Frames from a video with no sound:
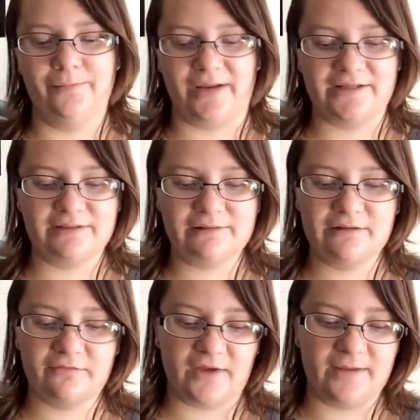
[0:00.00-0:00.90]
Basically
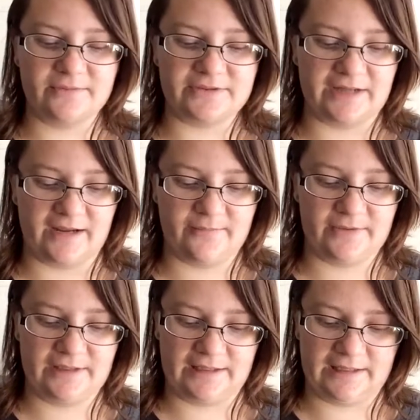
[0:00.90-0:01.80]
the Vamp stamp,
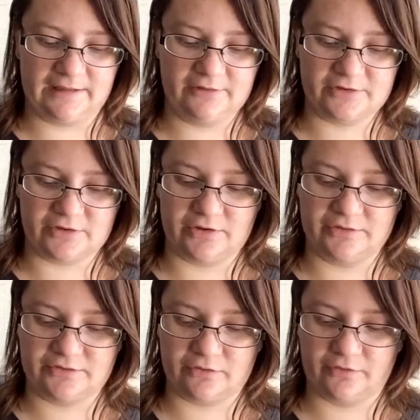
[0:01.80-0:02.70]
and it
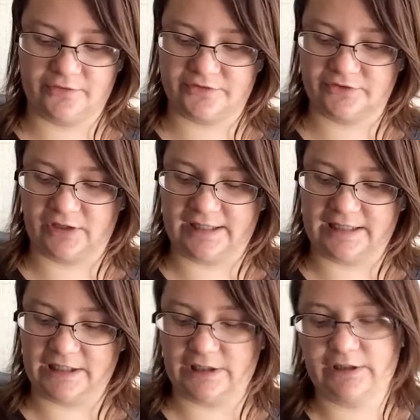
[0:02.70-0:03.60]
shows it on the side
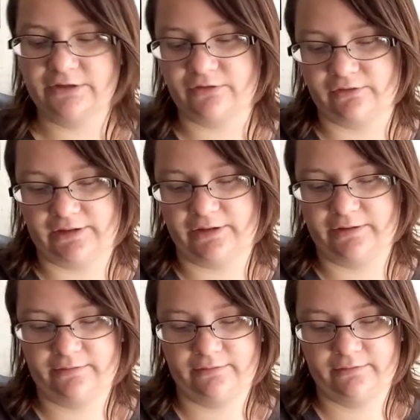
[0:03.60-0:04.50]
here. It's got like
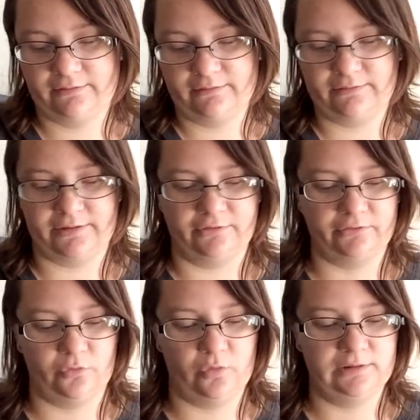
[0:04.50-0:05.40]
a
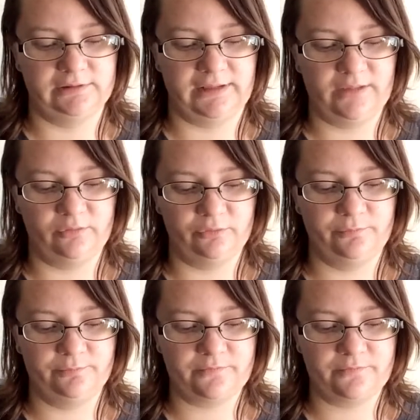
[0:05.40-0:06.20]
little weird label.